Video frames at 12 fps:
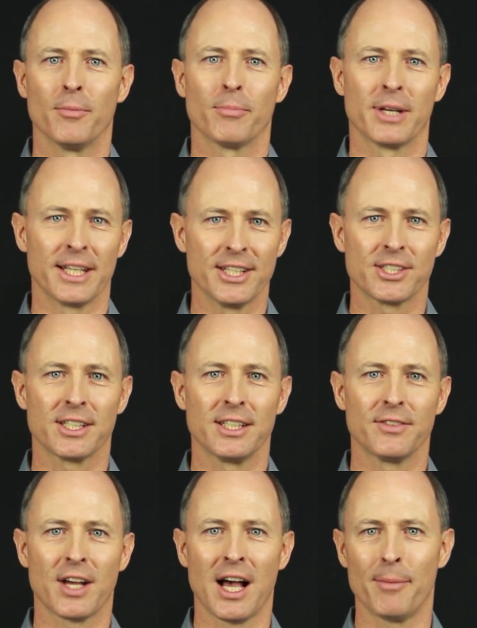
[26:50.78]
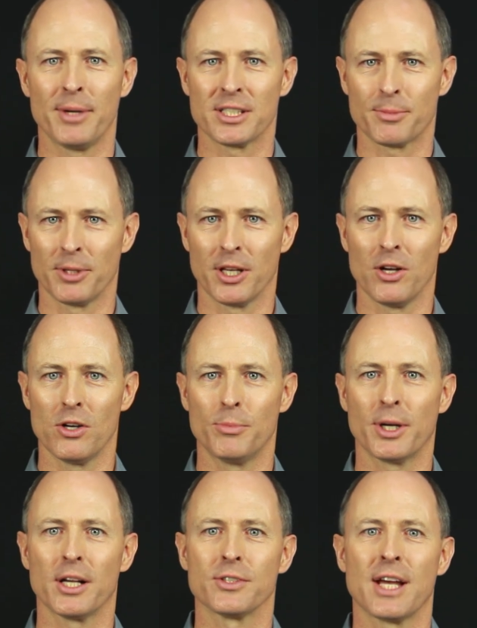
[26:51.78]
Please leave comments below
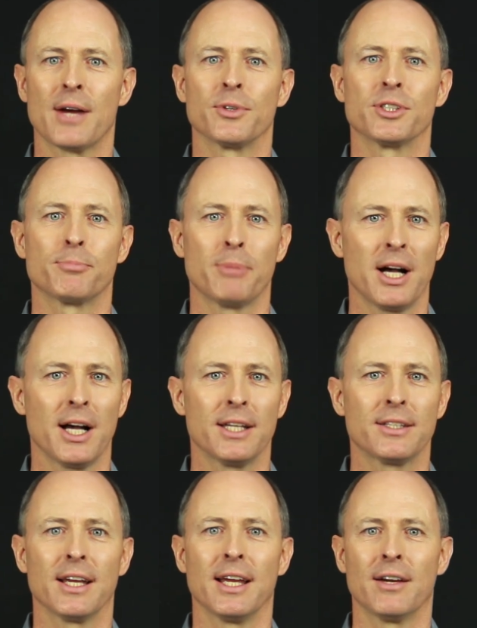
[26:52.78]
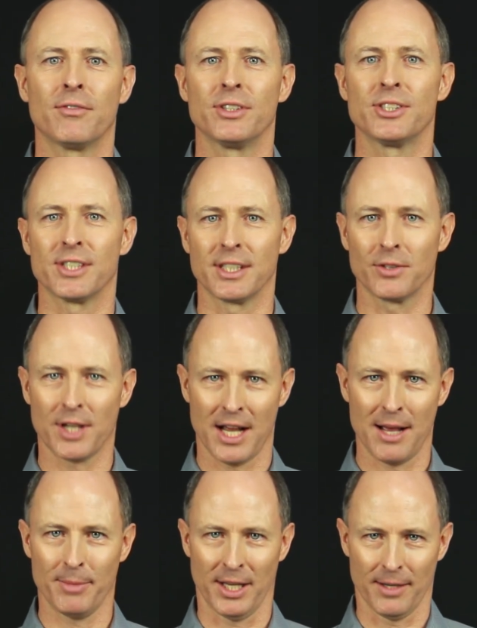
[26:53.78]
because I respond to every single
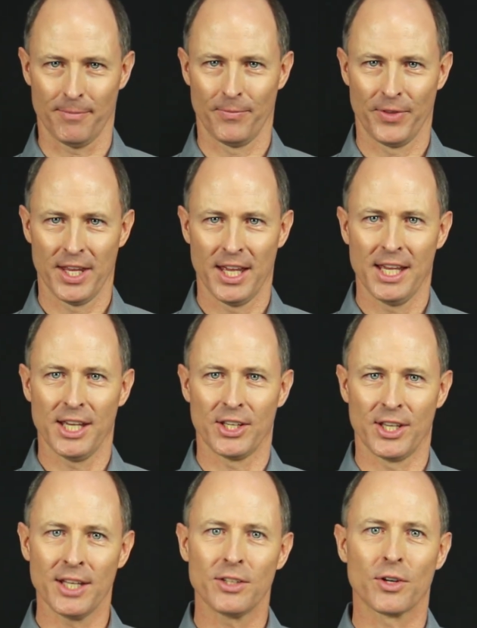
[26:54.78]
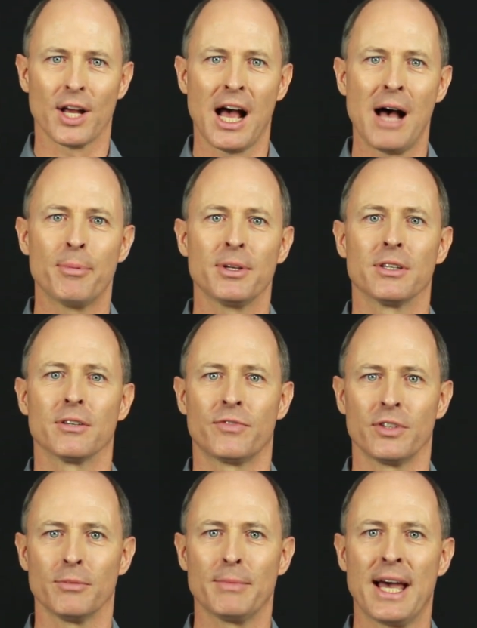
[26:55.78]
comment. Get your copy of the
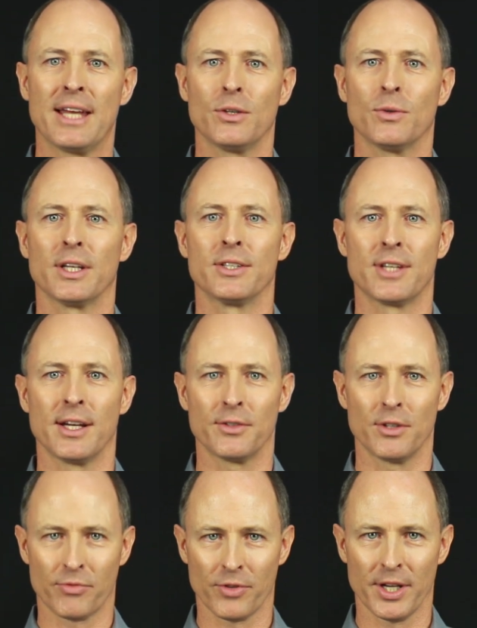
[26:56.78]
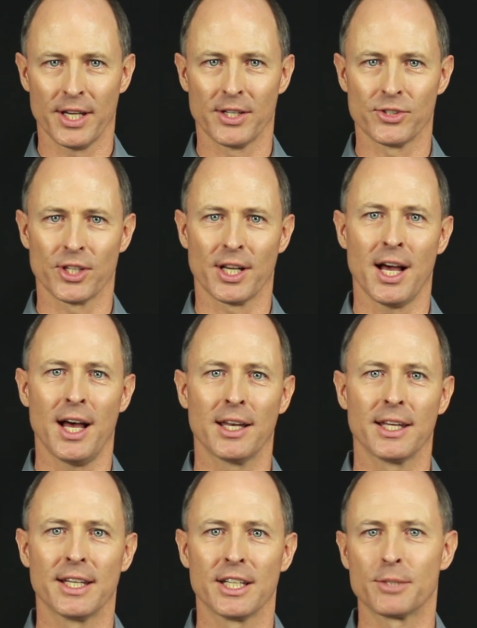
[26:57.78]
field manual and tell your friends and
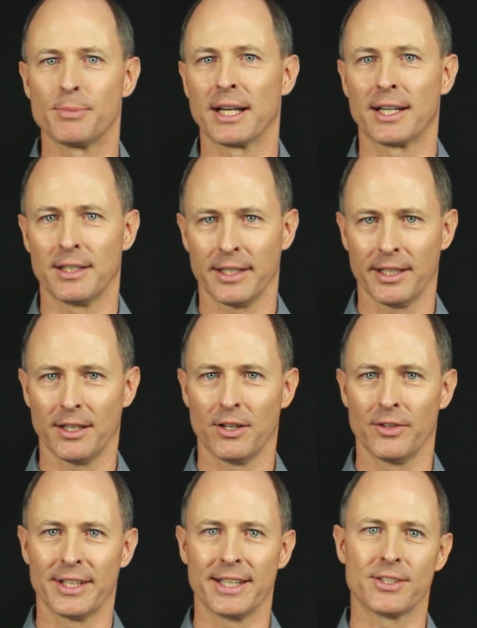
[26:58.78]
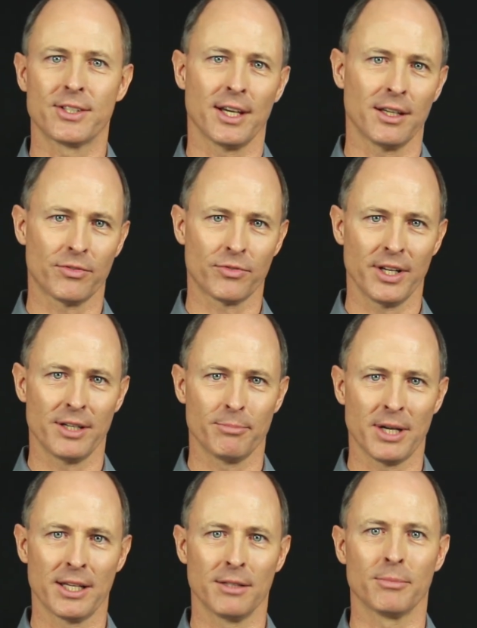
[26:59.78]
colleagues by clicking on the Tell a Friend
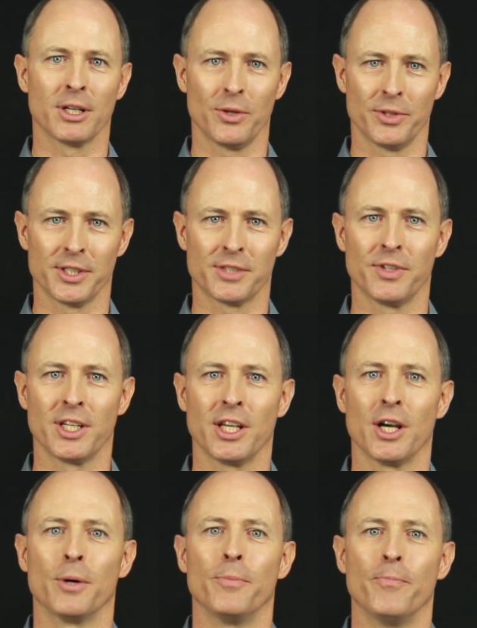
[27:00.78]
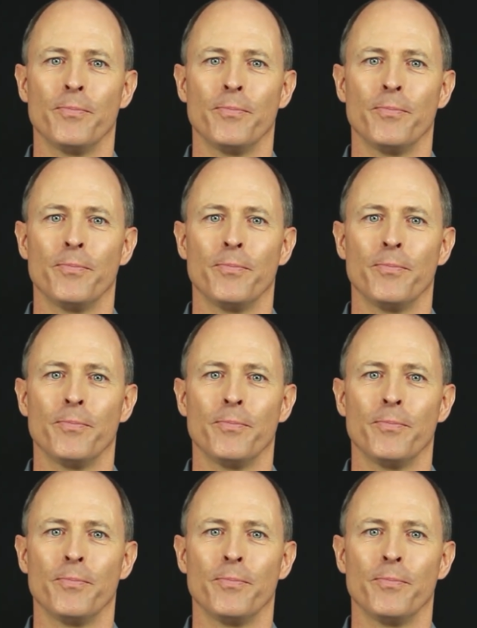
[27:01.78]
button below this video.